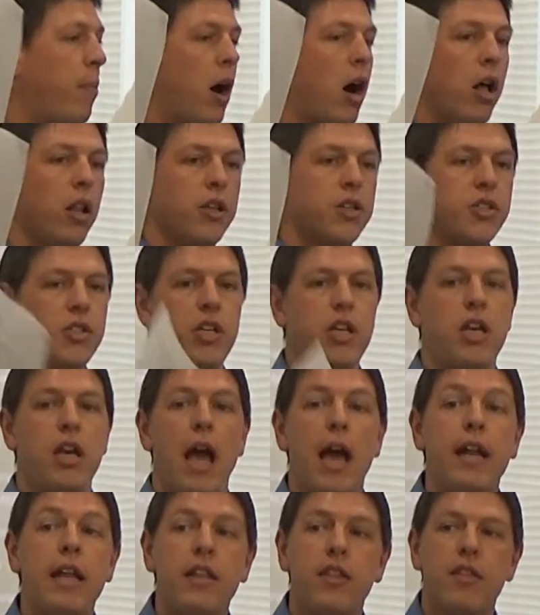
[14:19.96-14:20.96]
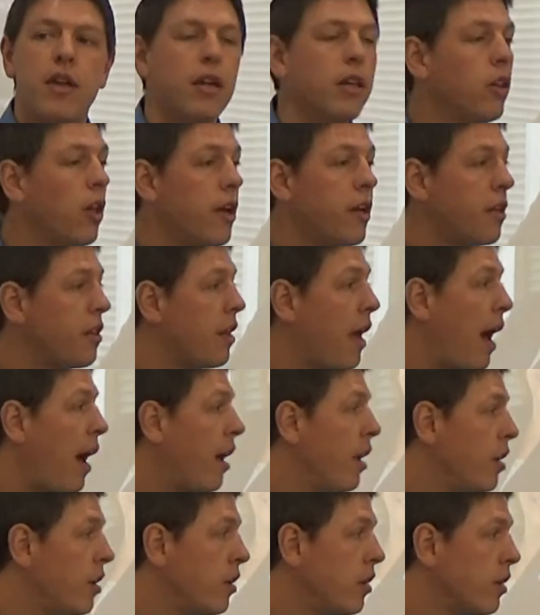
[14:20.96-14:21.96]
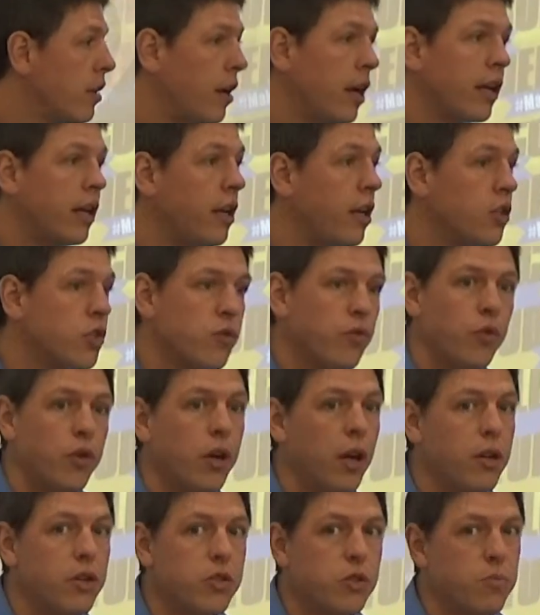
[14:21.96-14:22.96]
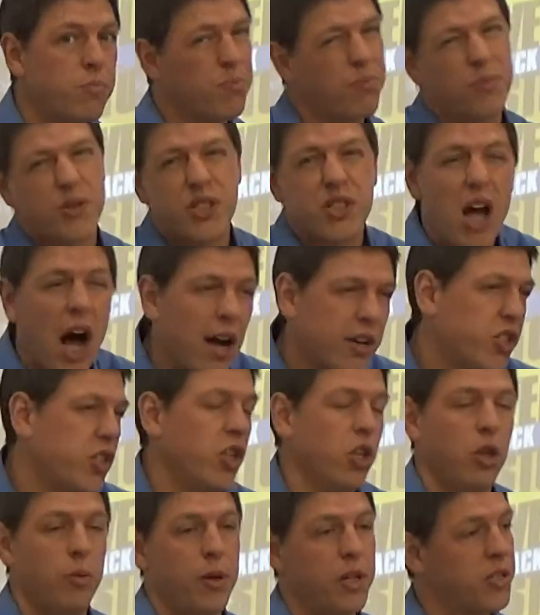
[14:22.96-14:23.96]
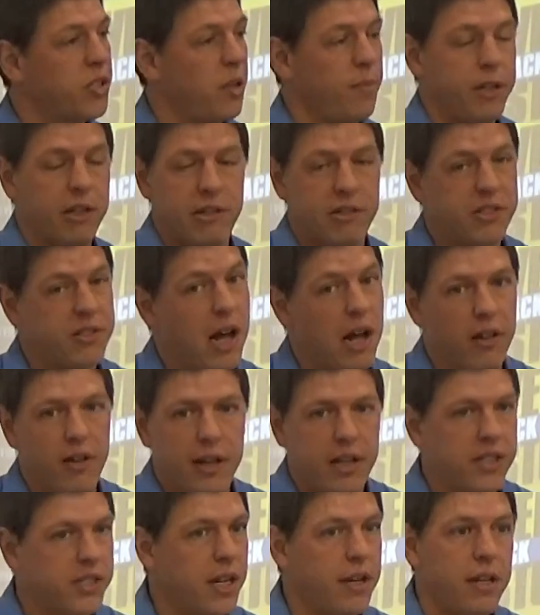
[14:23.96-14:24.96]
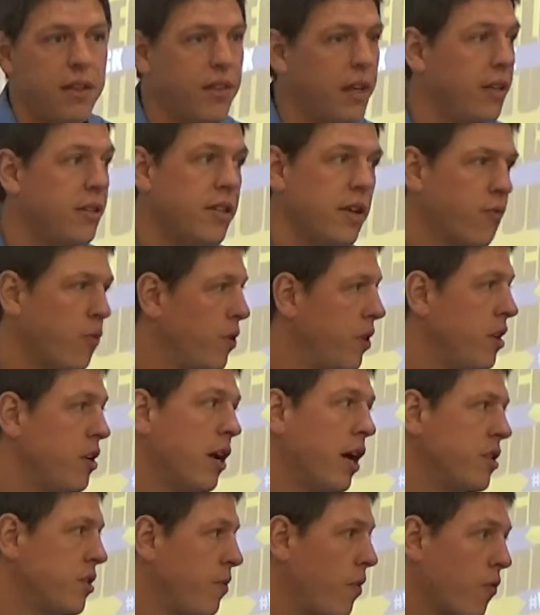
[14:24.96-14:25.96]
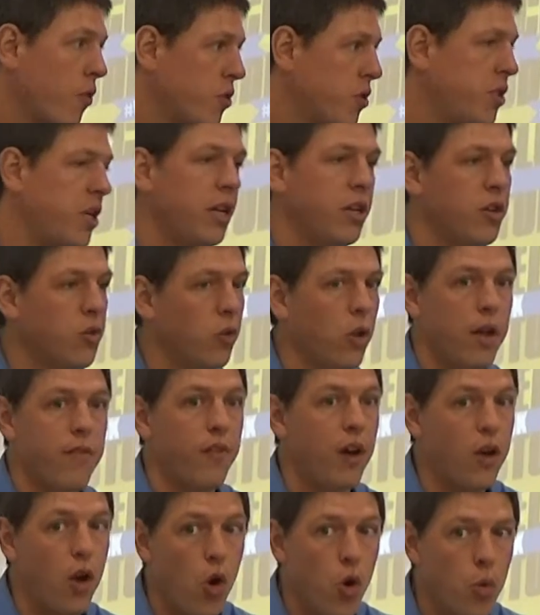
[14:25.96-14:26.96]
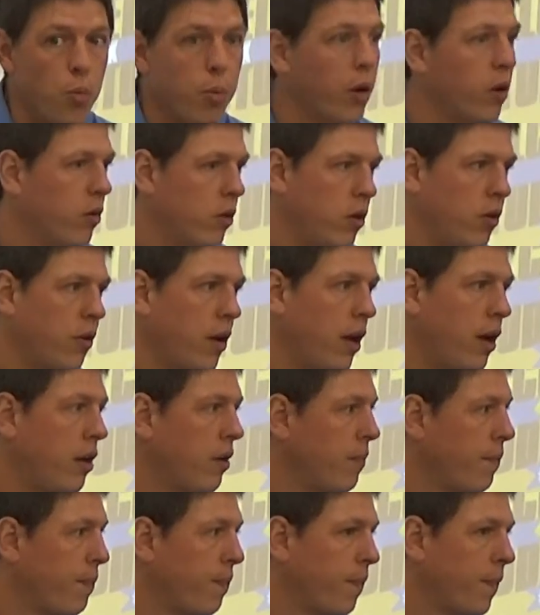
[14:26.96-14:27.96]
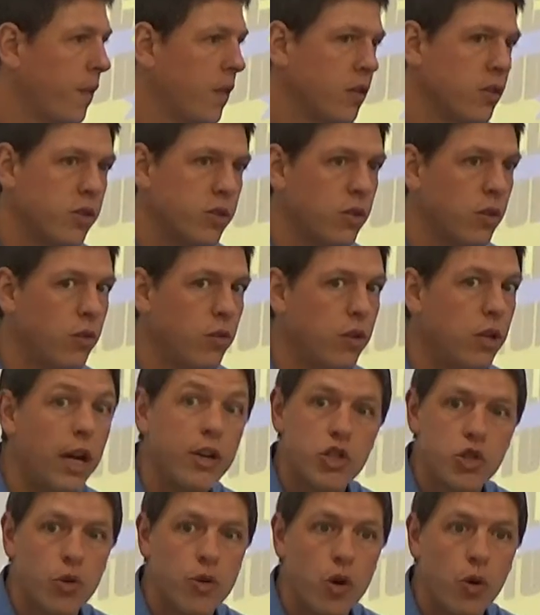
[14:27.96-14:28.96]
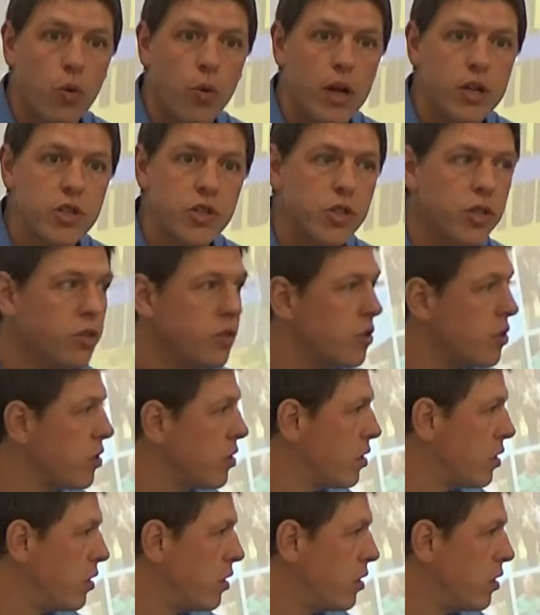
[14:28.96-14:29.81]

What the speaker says: policy, anything like that I can answer for you guys. Stock syllabus, I mean, it's not like it's anything different than you guys have ever seen in your life, I hope. Okay? You guys sure no questions?